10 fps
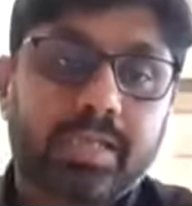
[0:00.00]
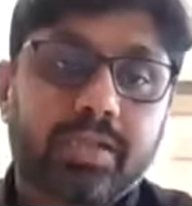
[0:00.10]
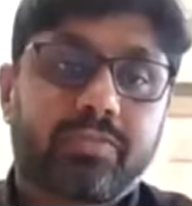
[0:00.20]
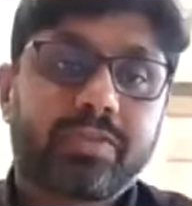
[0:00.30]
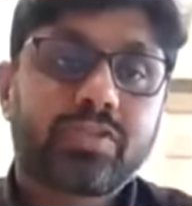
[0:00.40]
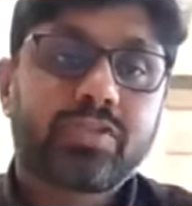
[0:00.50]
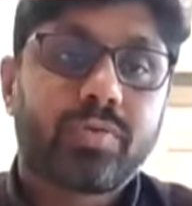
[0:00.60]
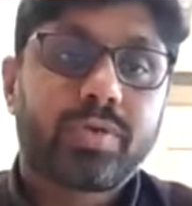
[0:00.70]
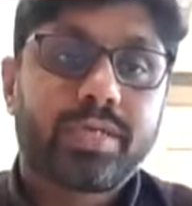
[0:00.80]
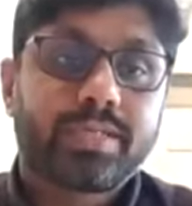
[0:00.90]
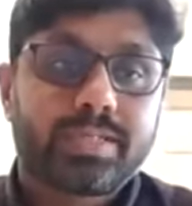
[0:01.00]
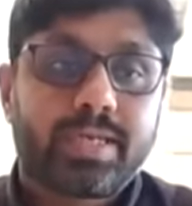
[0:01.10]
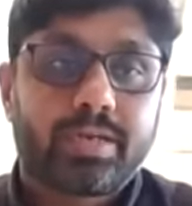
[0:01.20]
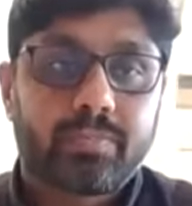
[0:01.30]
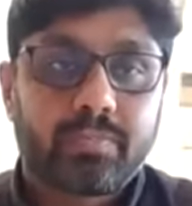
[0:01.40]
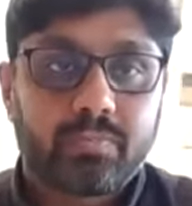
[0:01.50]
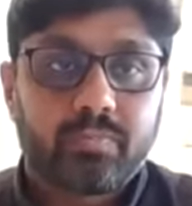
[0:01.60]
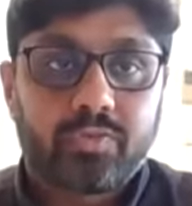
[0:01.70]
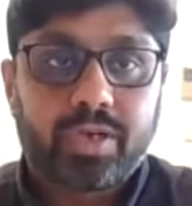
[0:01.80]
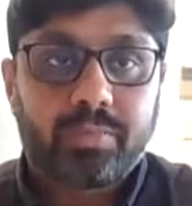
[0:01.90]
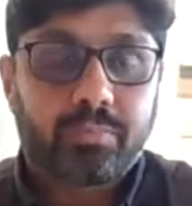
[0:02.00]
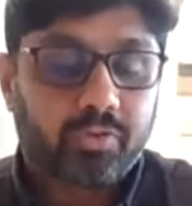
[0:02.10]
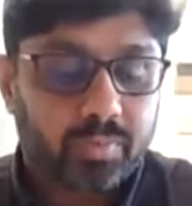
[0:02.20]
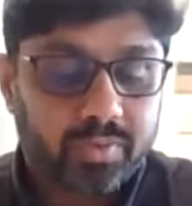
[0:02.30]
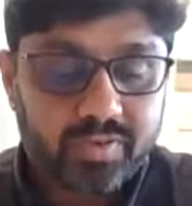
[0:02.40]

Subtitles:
I think the first one is that, which I possibly